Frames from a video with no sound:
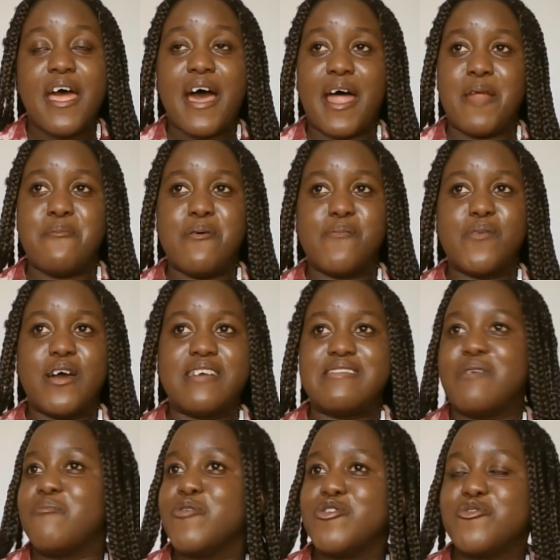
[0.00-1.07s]
I remember at
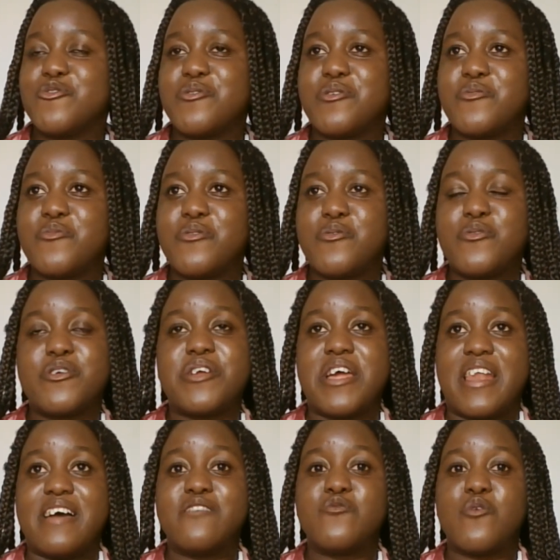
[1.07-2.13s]
some point we
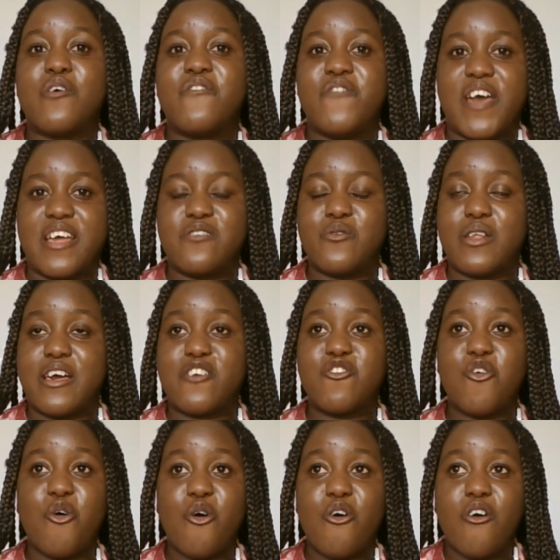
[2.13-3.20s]
realized we were fat. We're like,
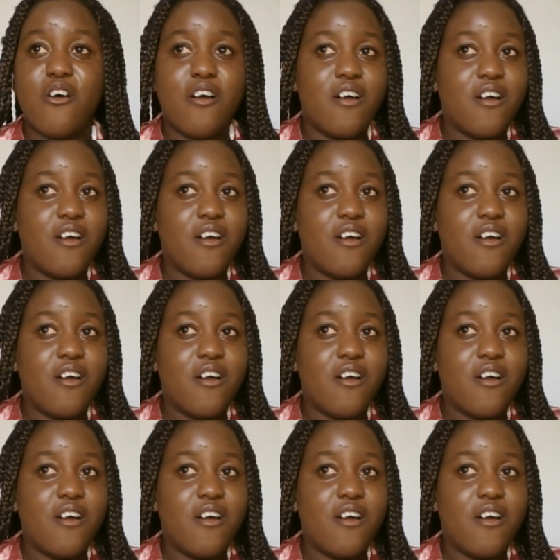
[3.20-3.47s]
yo,